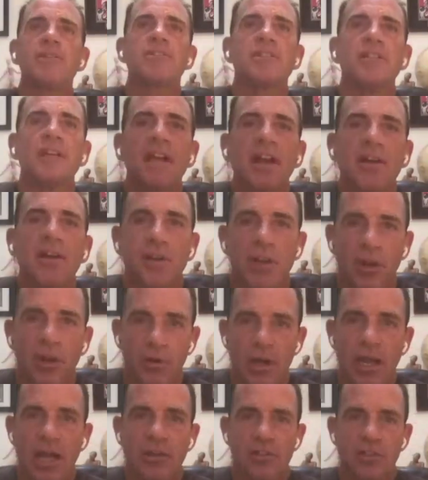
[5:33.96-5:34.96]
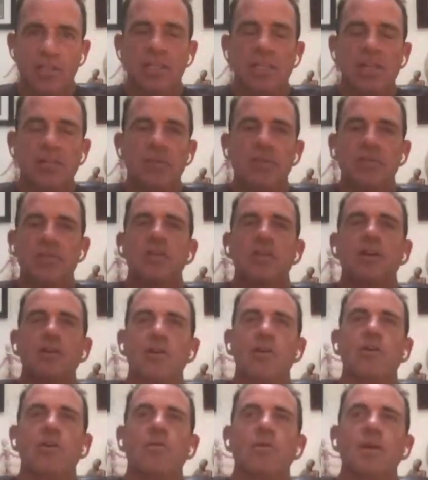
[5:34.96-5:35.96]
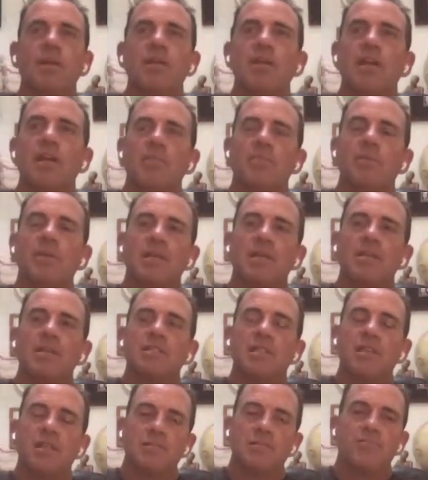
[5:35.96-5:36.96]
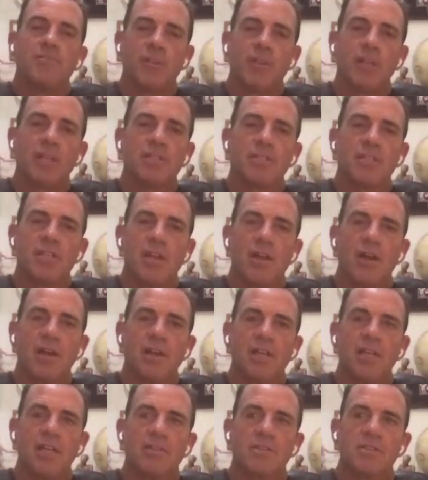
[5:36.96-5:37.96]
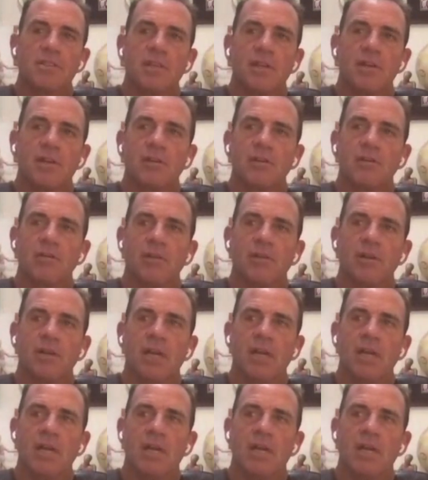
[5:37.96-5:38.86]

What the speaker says: me a scenario? Actually, give me a scenario when, because the for the listening audience, they're going,